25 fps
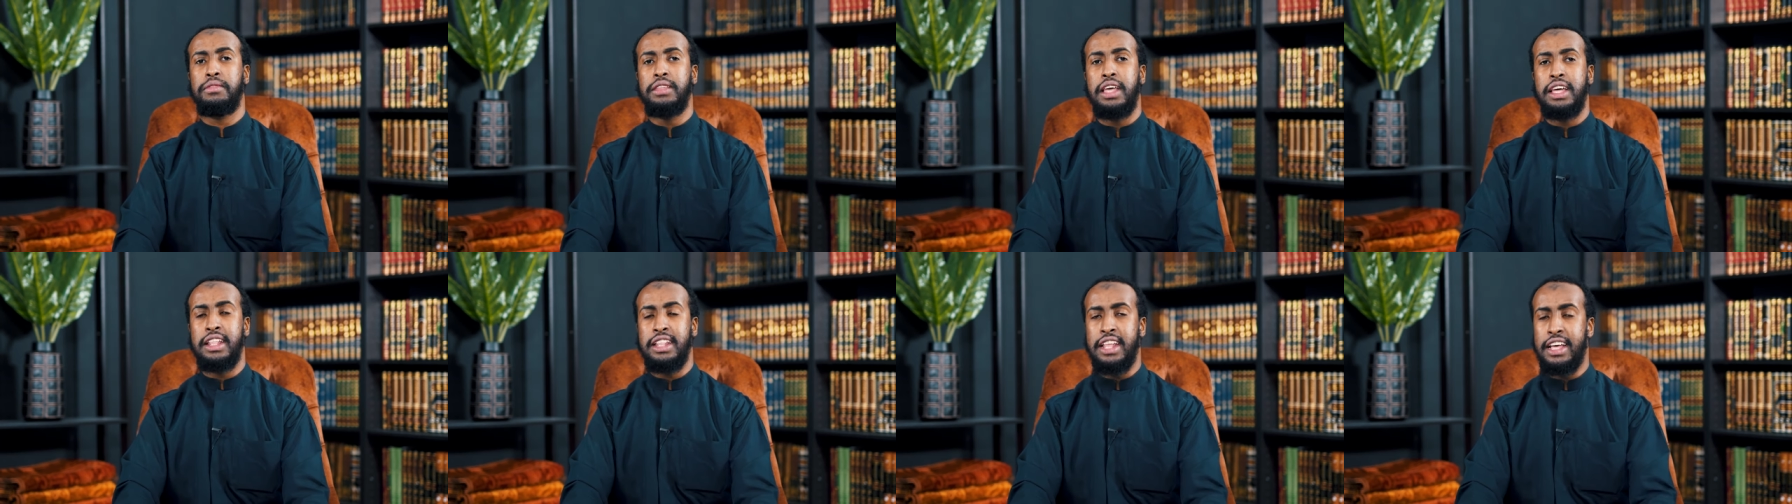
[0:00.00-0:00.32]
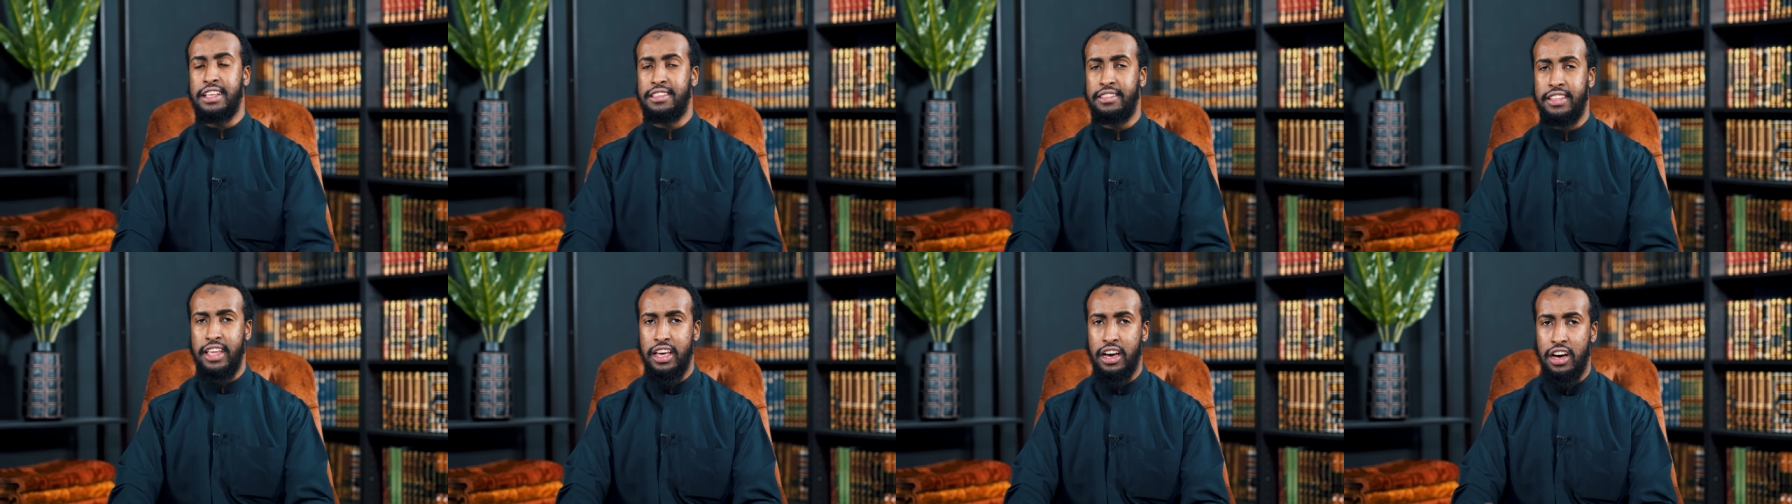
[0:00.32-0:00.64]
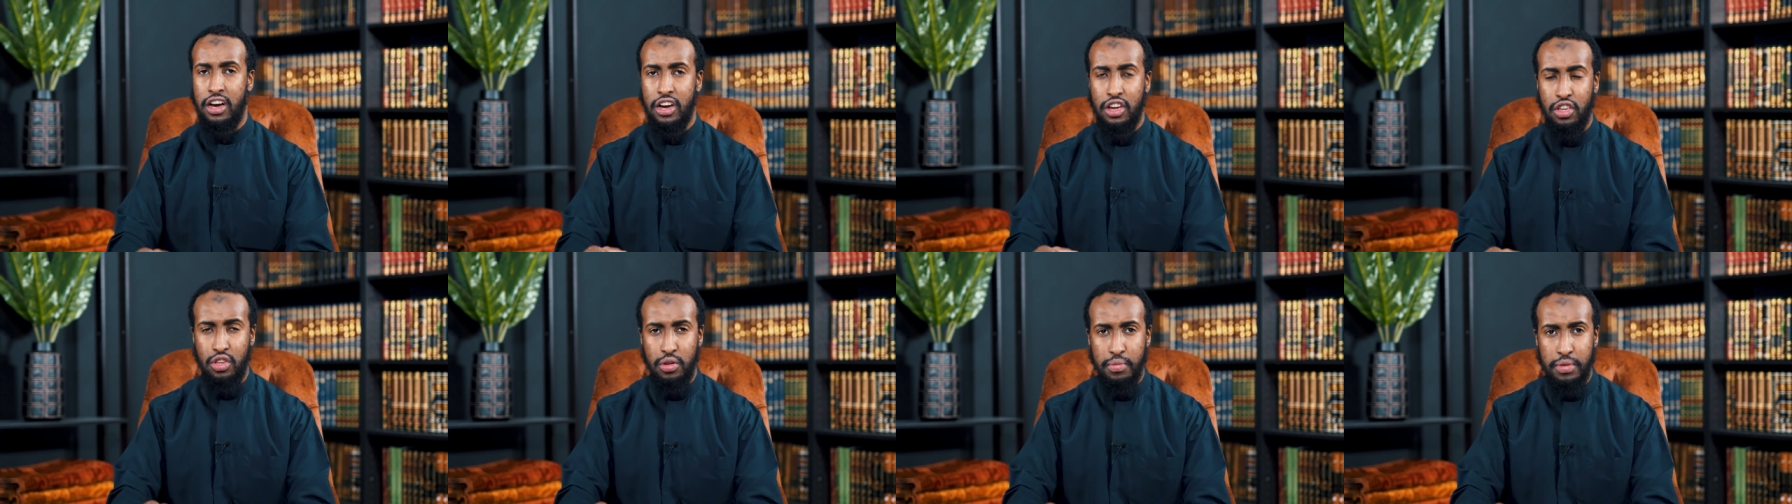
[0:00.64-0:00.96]
And that's their
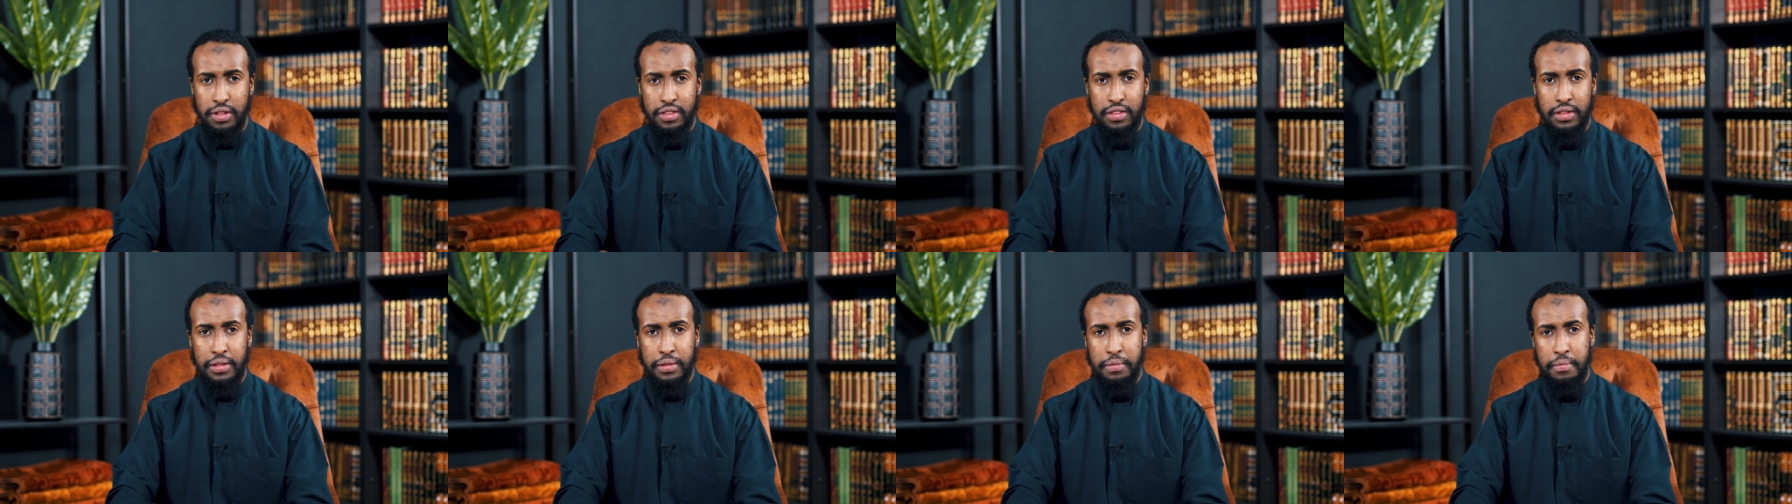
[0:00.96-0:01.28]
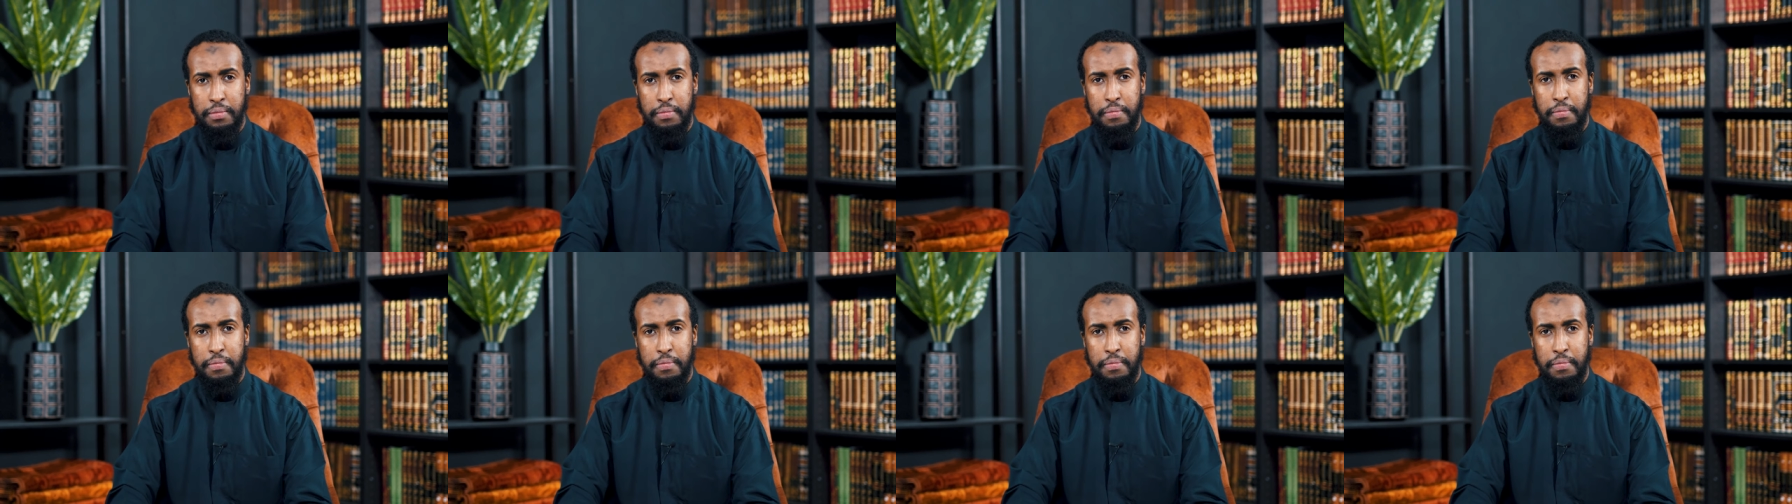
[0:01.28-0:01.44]
argument.